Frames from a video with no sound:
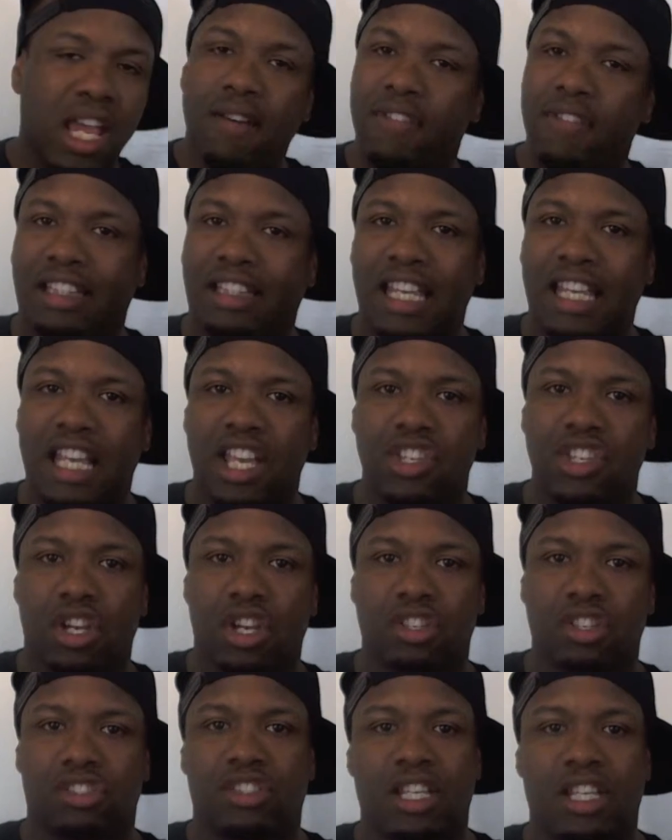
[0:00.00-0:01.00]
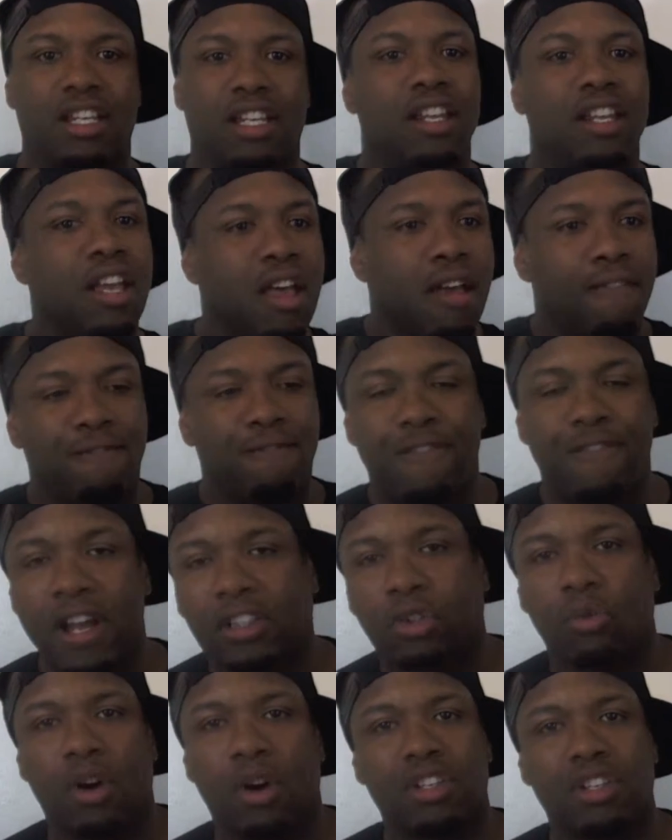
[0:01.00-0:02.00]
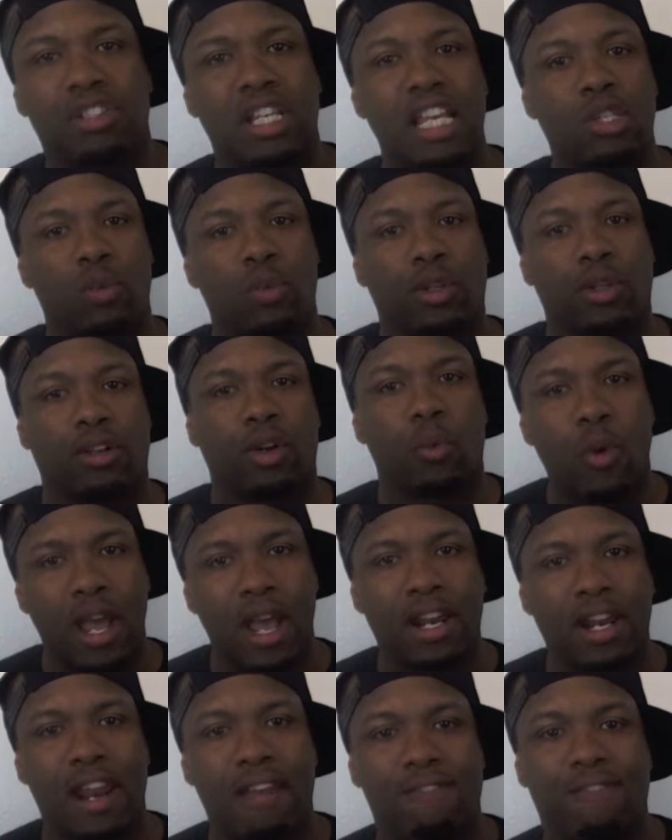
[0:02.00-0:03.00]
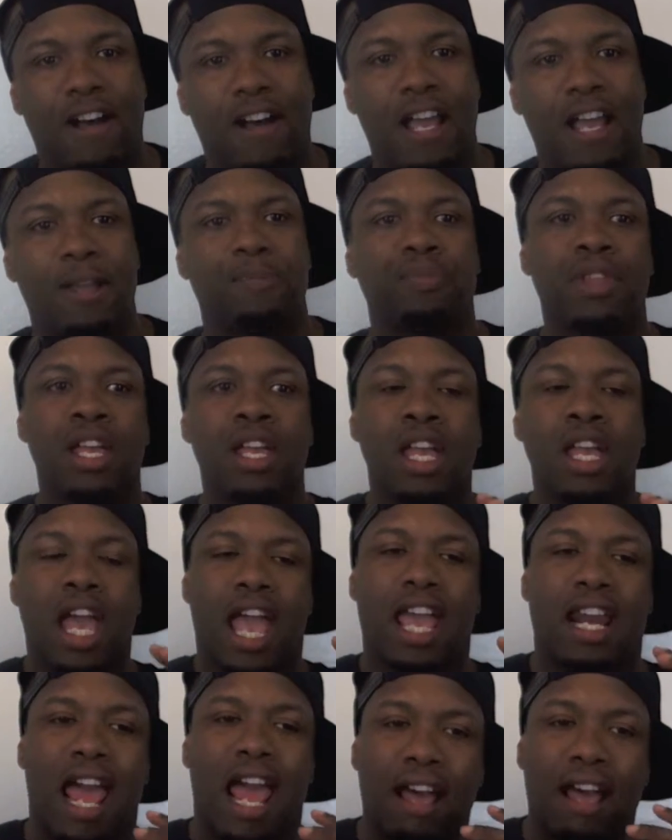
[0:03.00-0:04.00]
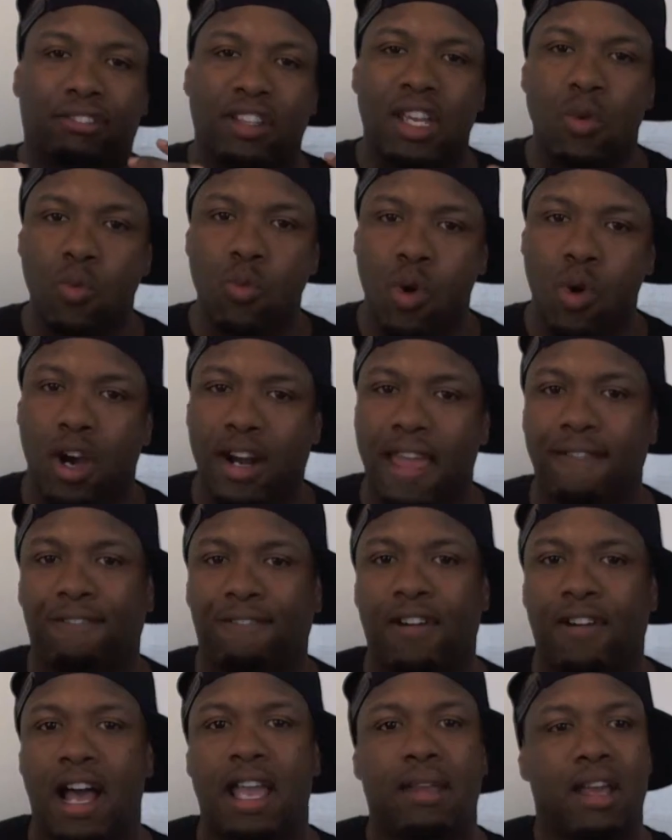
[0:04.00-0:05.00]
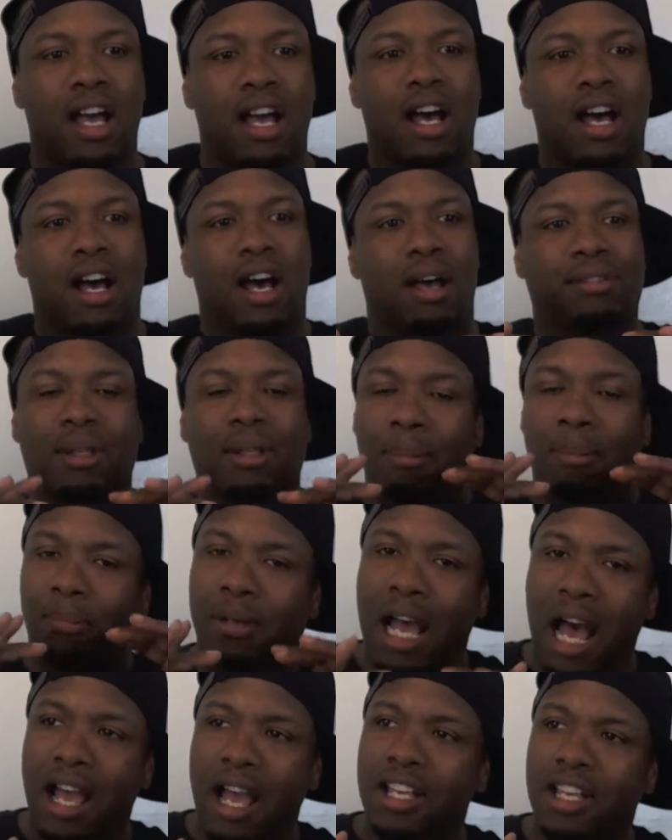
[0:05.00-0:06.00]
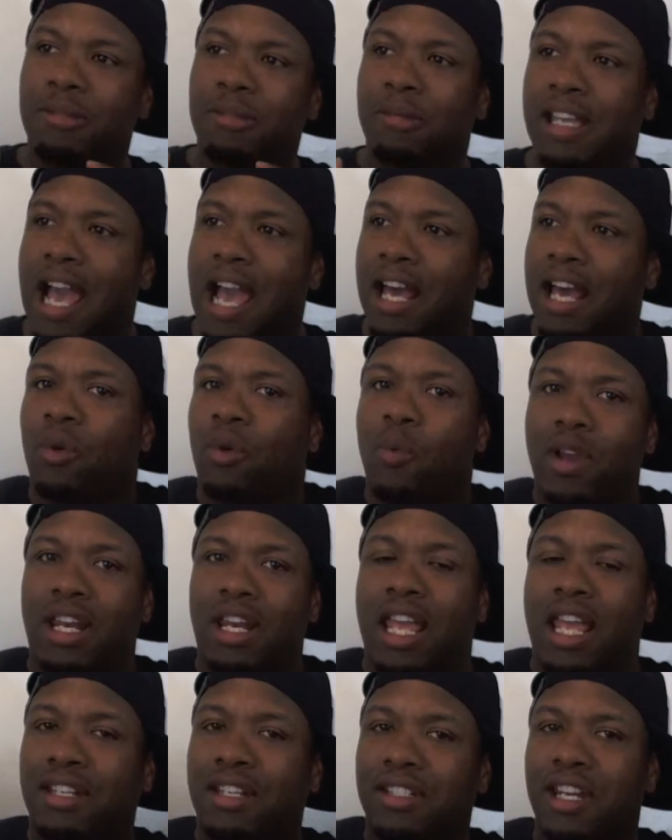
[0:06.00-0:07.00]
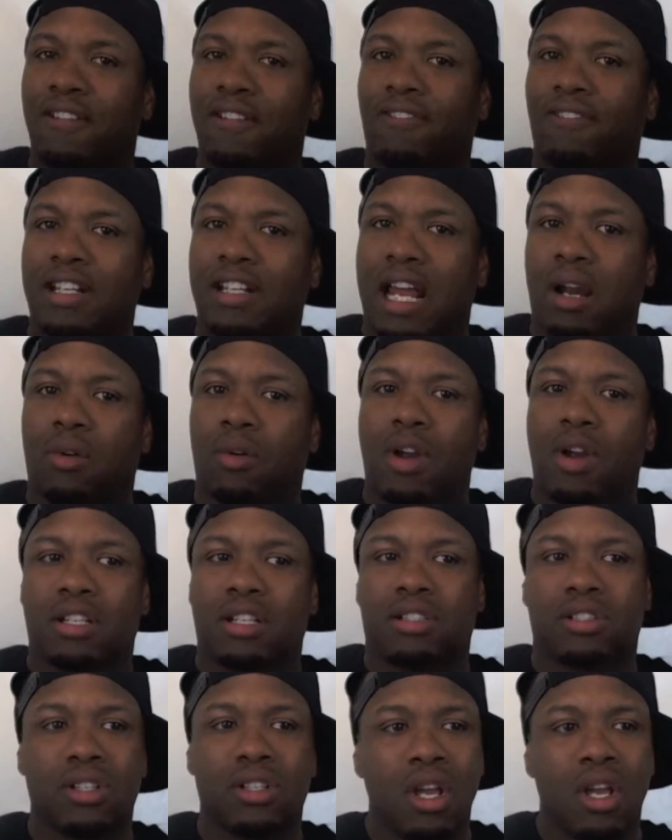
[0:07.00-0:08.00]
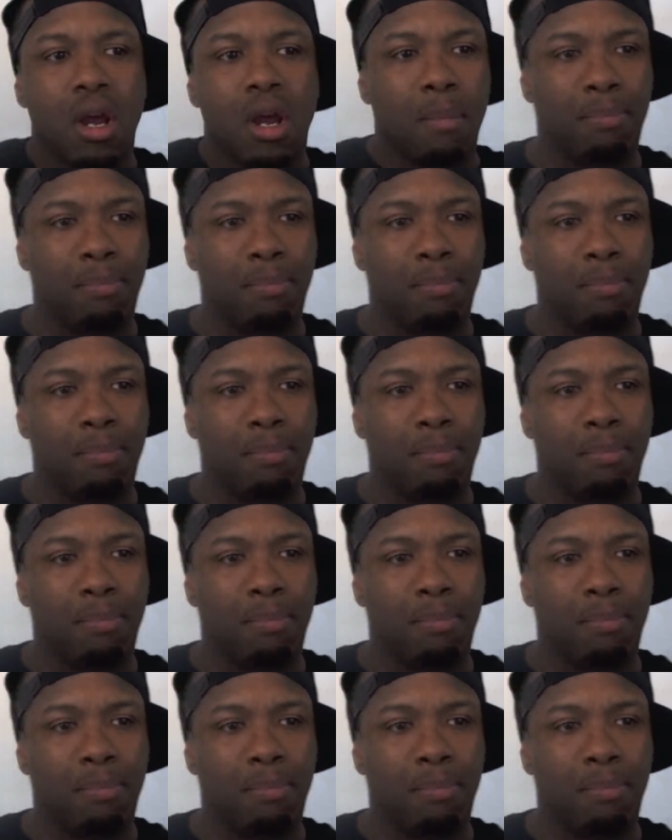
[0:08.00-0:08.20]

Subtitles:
everything he just did. Victor Ortiz went on to win that fight, and after he won that fight, them guys kind of went in different directions.